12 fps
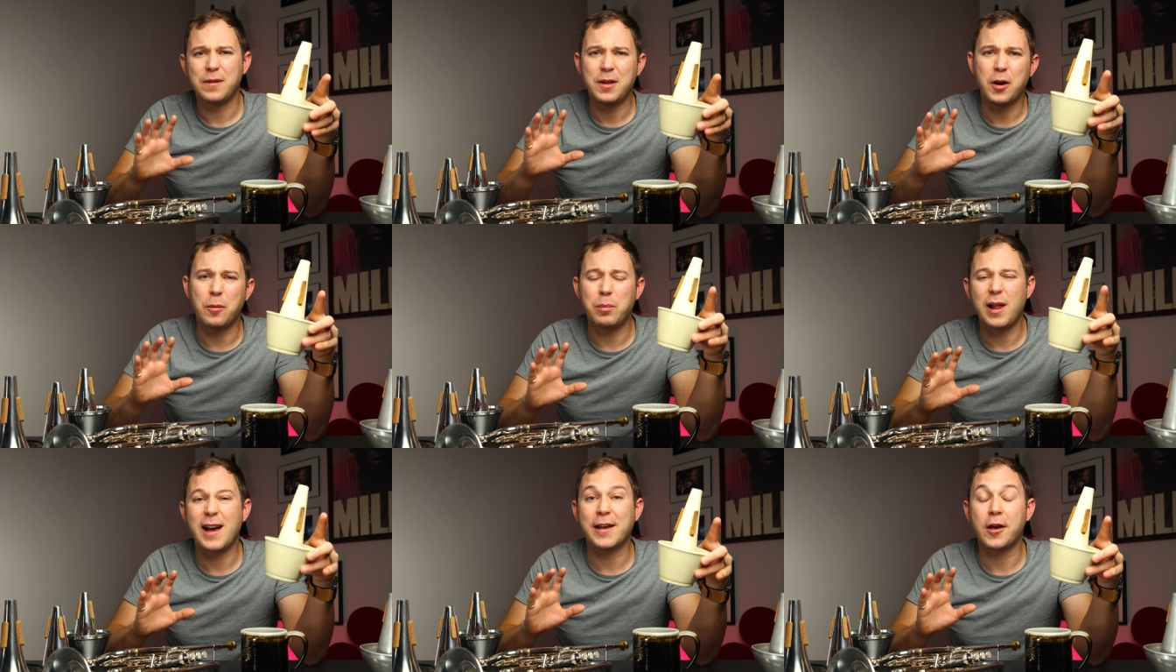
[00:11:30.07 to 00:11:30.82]
you know,
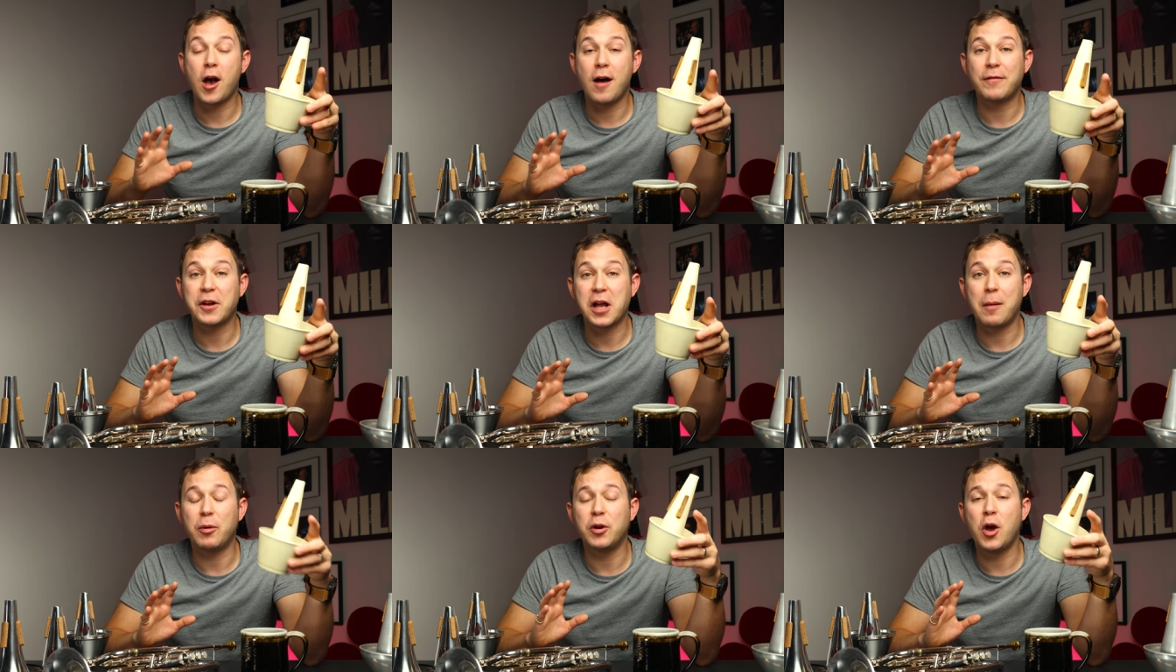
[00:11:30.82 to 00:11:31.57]
blocking off on a
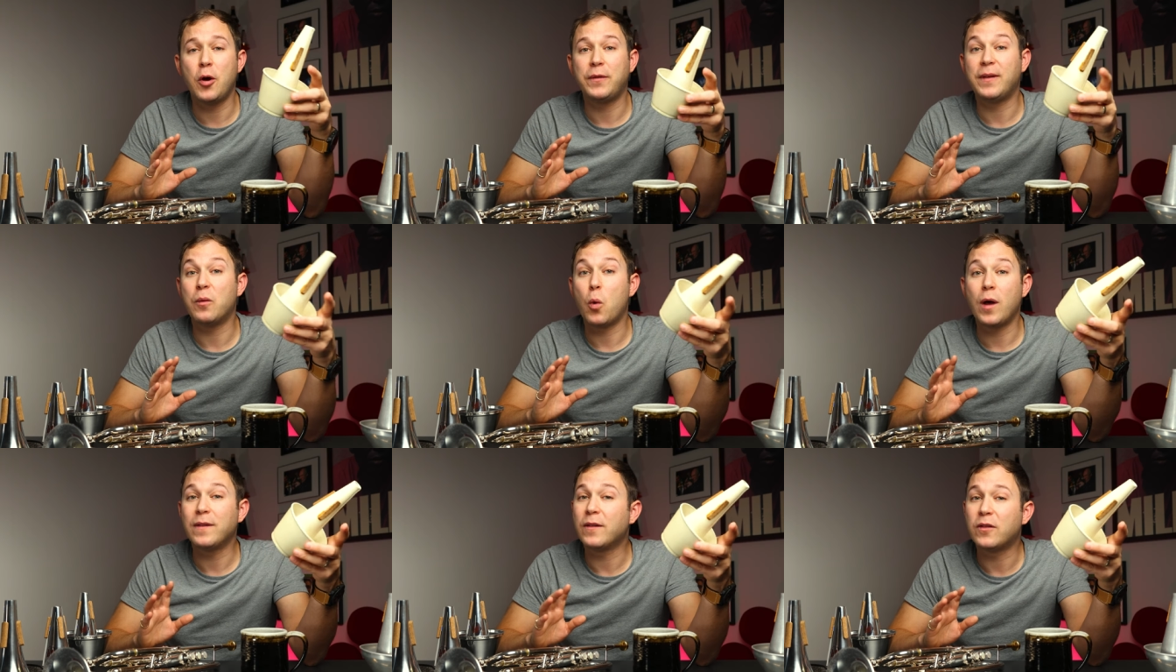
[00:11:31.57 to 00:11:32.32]
couple notes, it
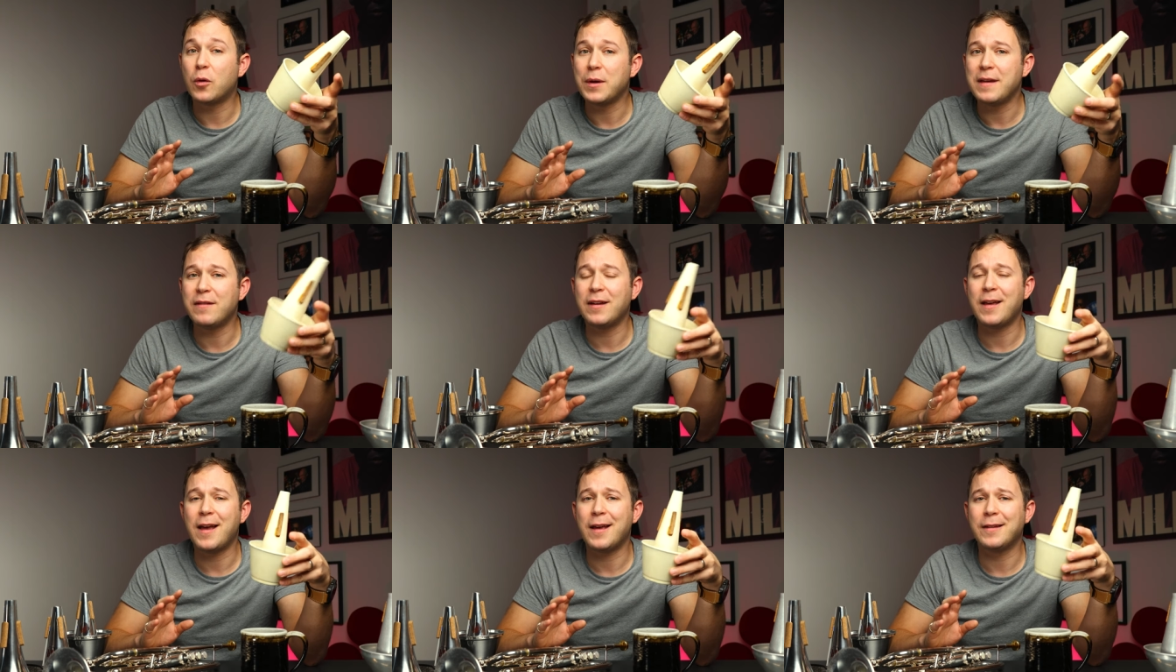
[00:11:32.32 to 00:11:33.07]
wasn't so
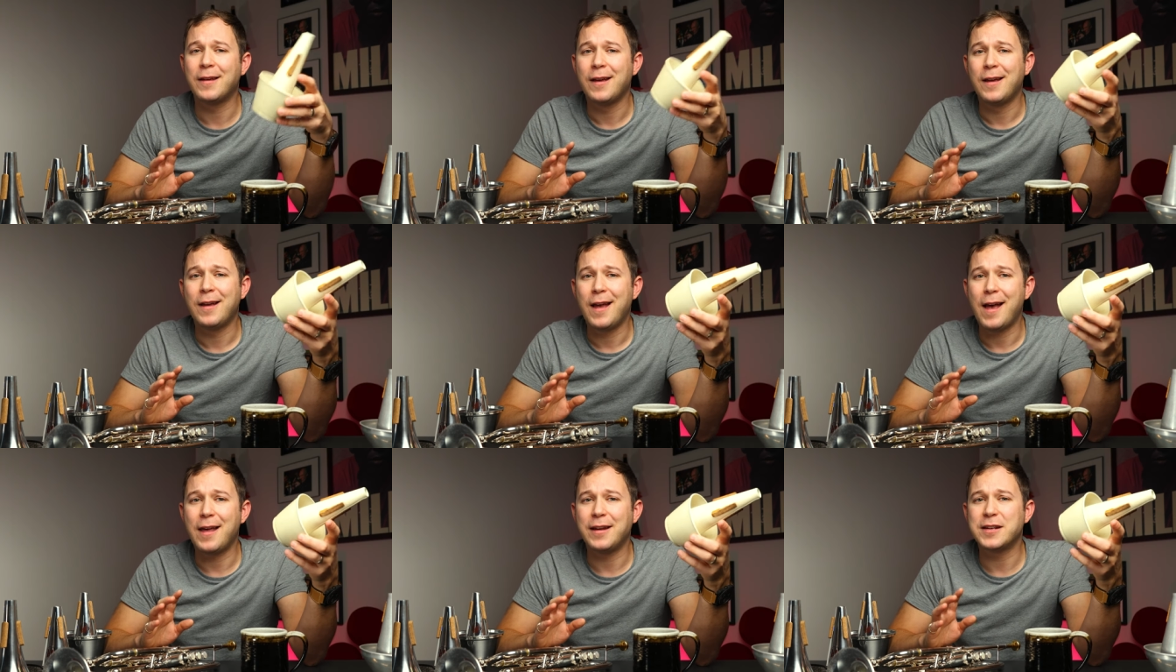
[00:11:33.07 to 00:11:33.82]
even and
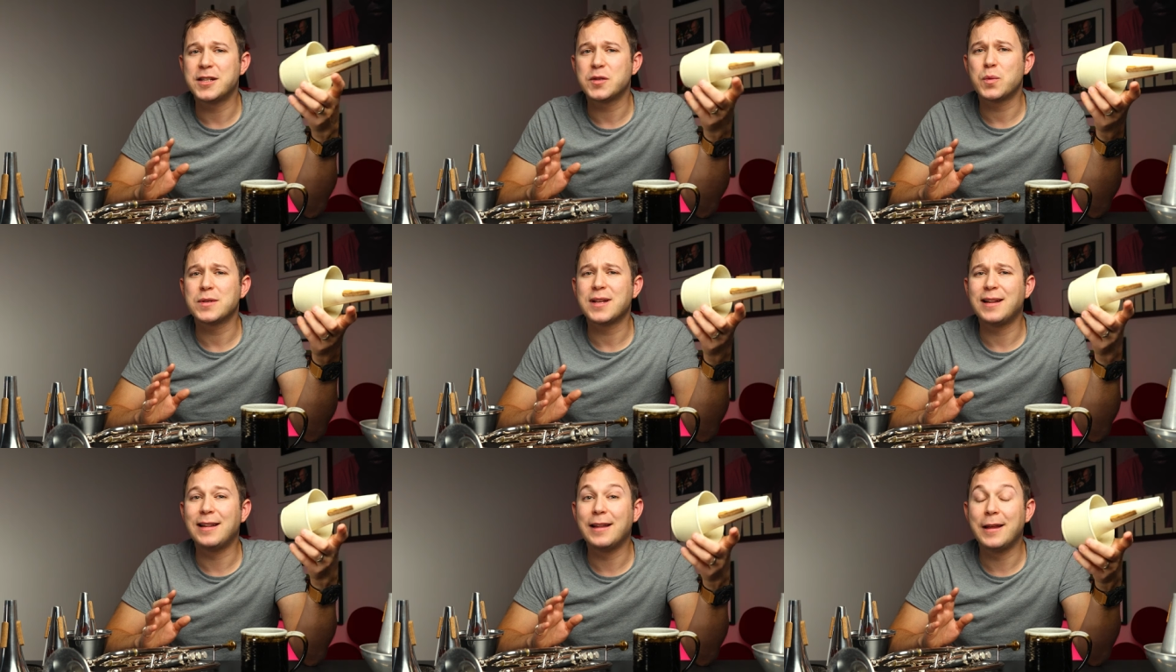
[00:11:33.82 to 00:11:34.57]
and it just was
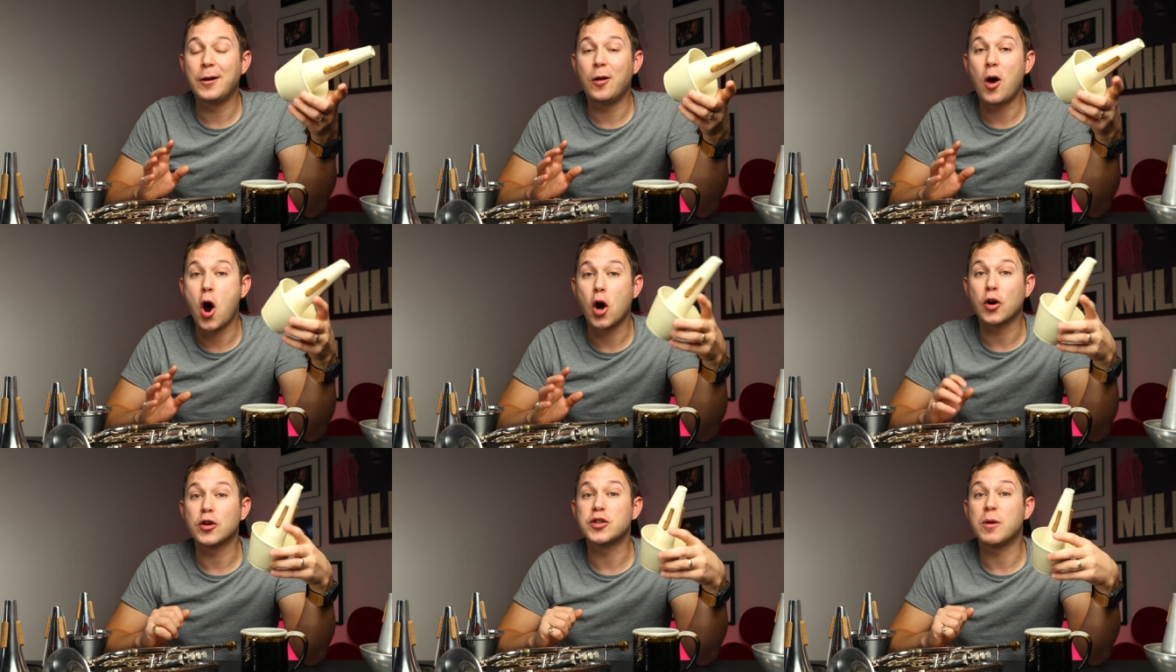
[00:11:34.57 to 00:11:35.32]
a little
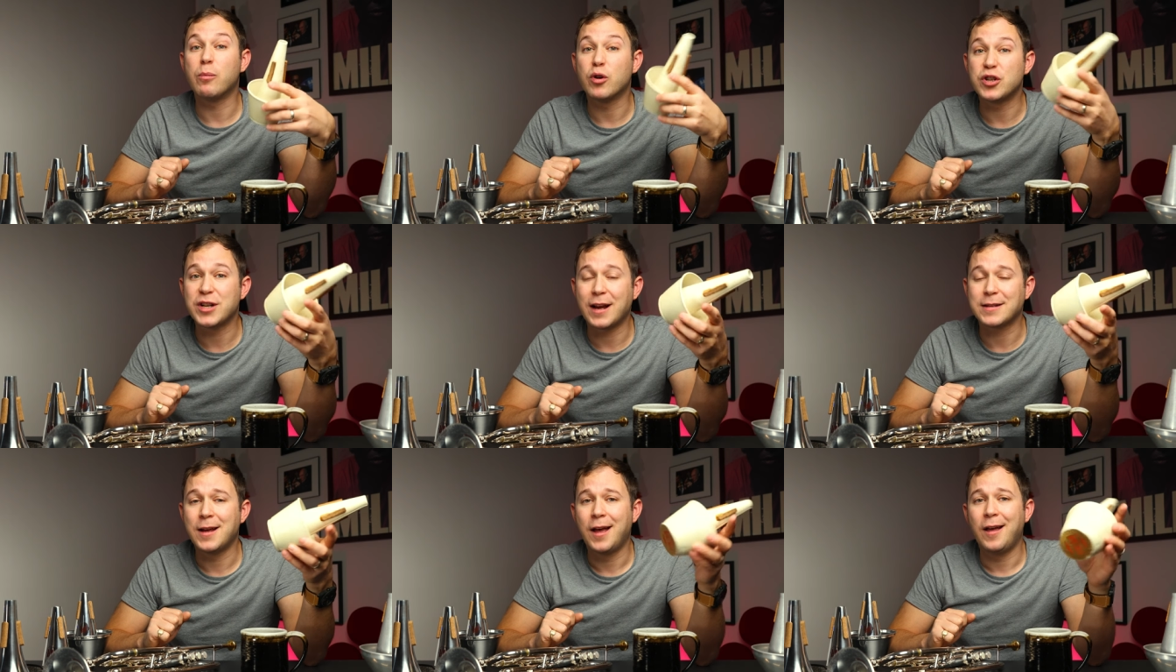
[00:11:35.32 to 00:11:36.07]
harder to
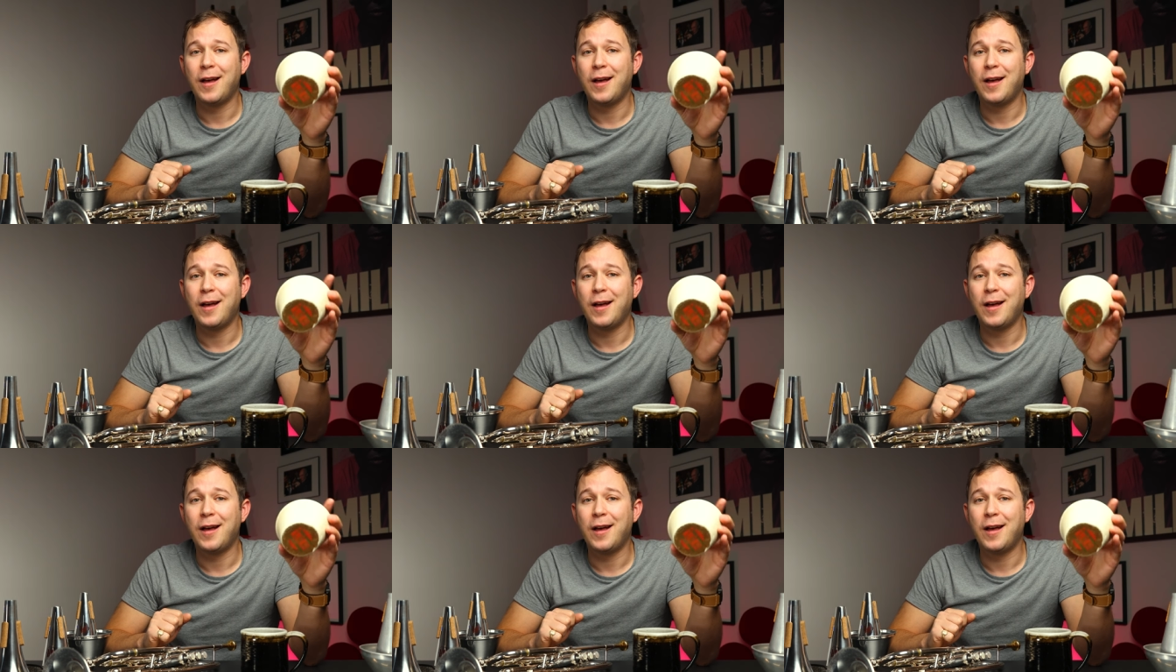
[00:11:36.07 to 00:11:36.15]
project.